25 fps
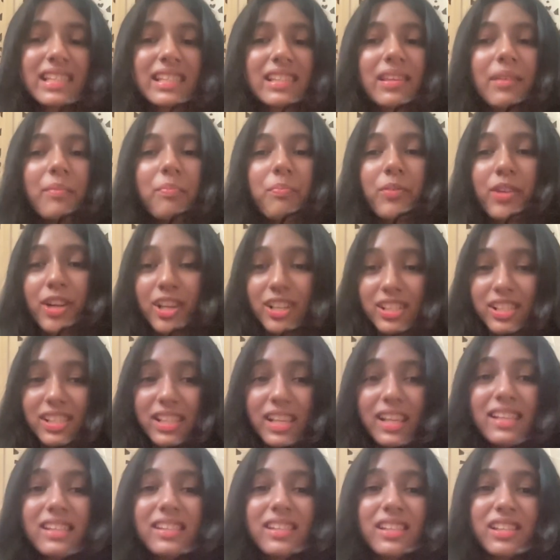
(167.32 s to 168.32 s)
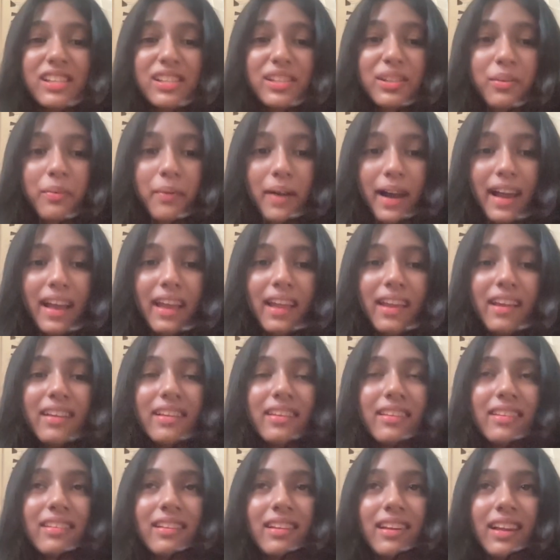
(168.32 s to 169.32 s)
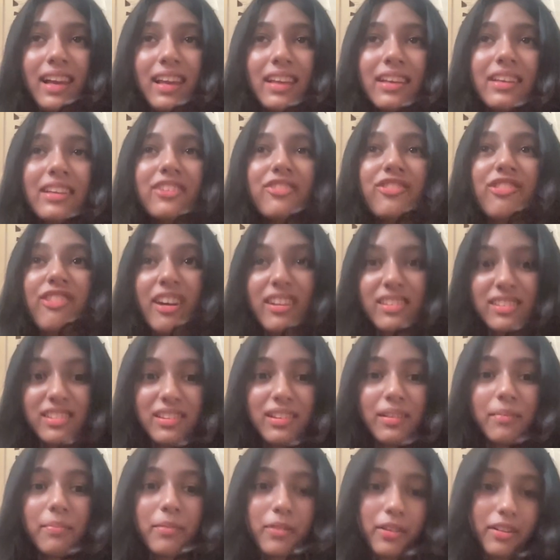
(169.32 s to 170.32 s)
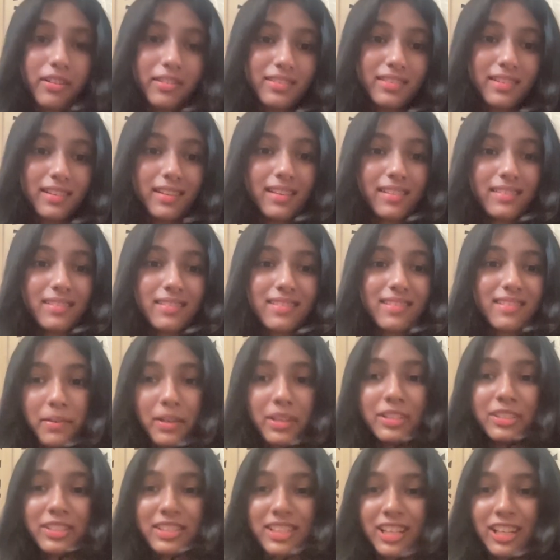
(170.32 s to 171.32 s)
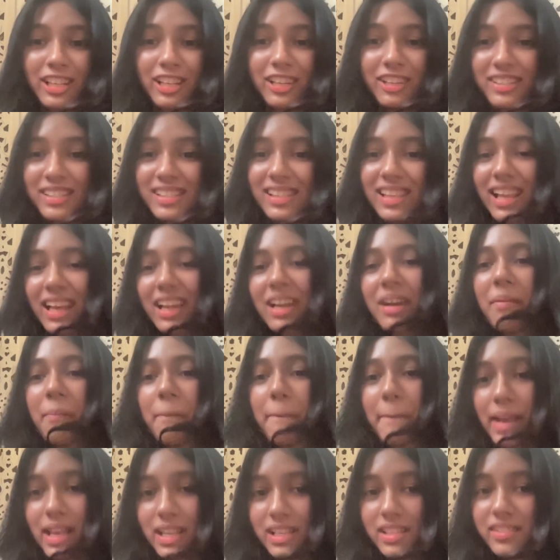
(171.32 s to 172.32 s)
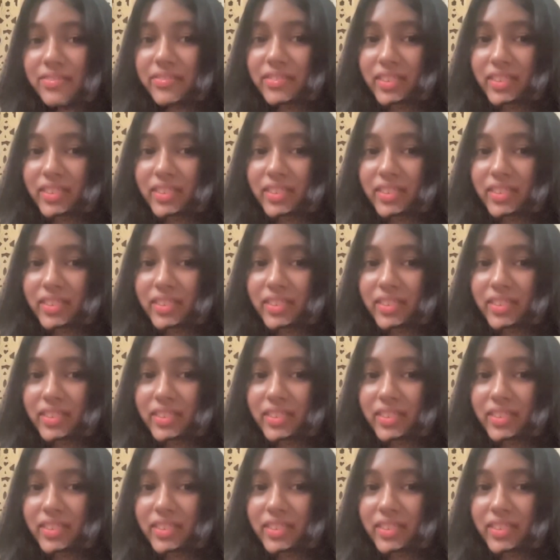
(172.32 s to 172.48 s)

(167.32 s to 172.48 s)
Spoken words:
The process is quite like trust the process. It looks like a mess